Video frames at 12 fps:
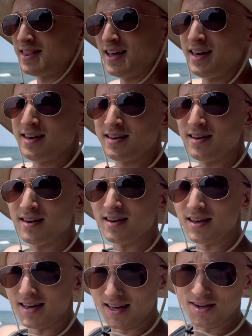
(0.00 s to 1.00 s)
Lake
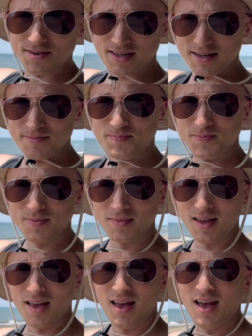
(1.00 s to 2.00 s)
Erie.
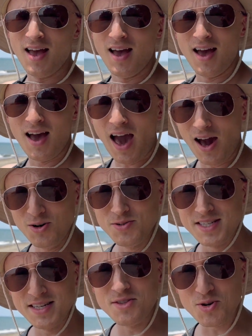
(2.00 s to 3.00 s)
How
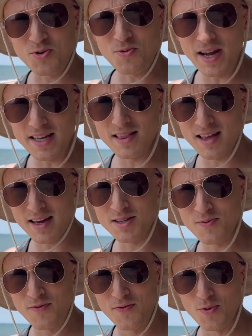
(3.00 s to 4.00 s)
did the Great
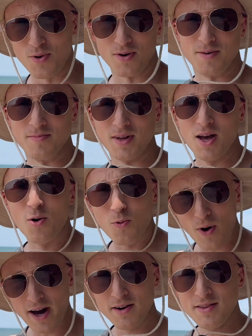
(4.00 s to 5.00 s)
Lakes form?
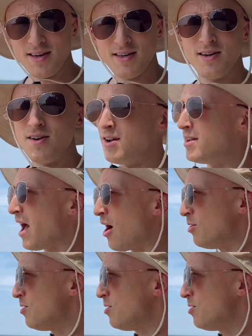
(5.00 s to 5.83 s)
Why are they here, and